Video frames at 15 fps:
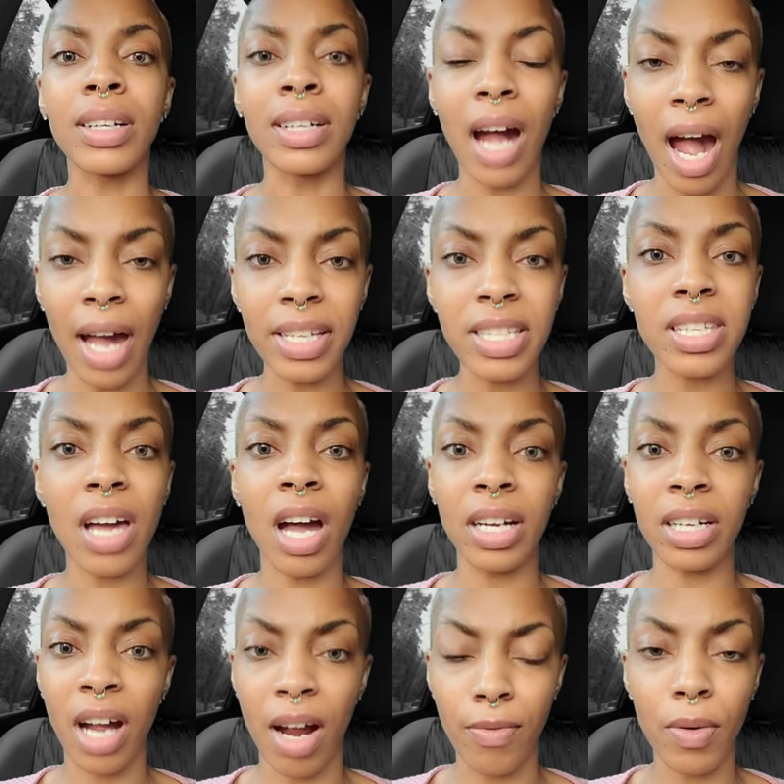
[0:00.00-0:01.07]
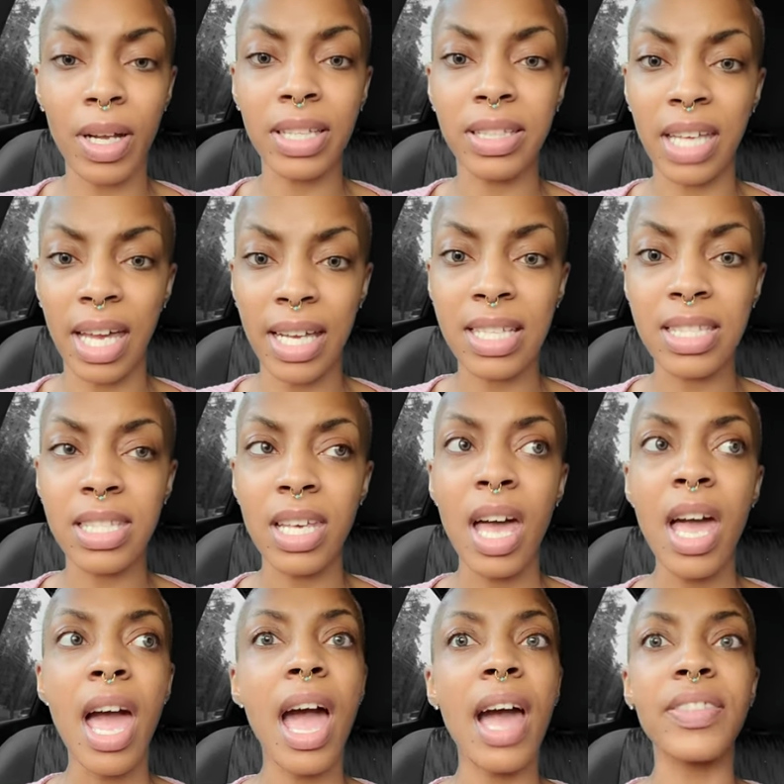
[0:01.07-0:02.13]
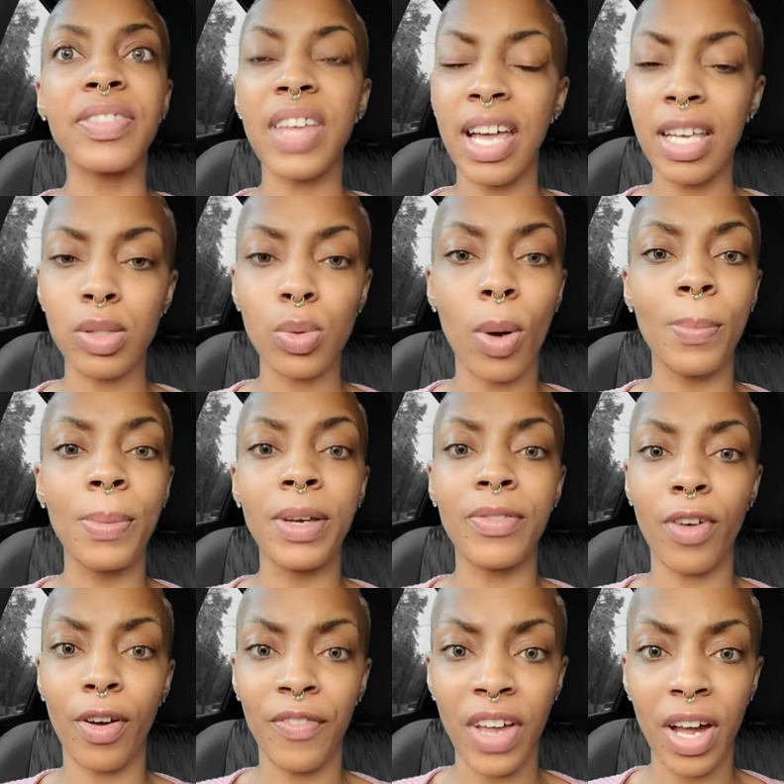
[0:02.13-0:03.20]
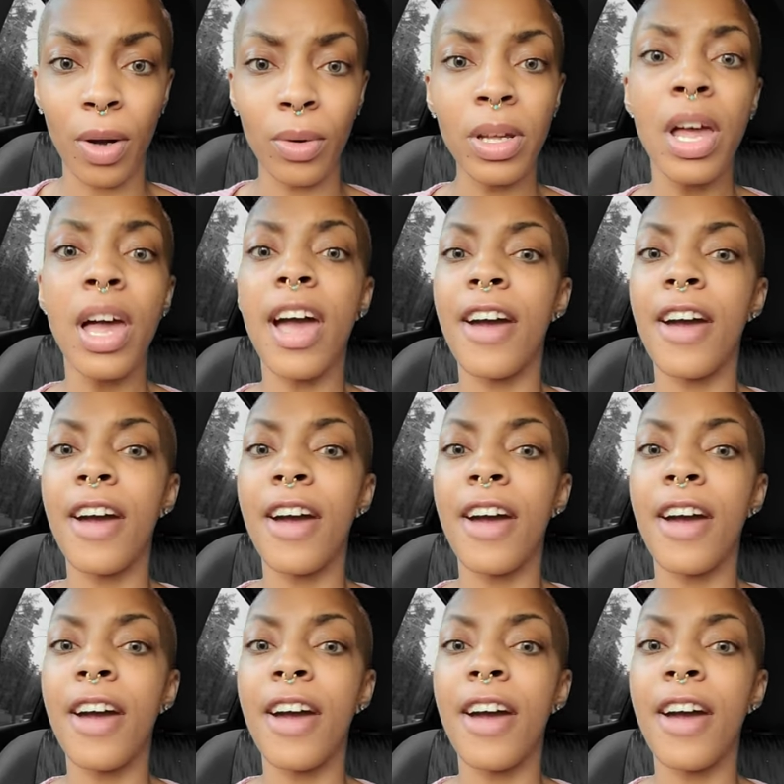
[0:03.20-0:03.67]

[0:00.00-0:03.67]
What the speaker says: God is uncovering things, and things will be revealed.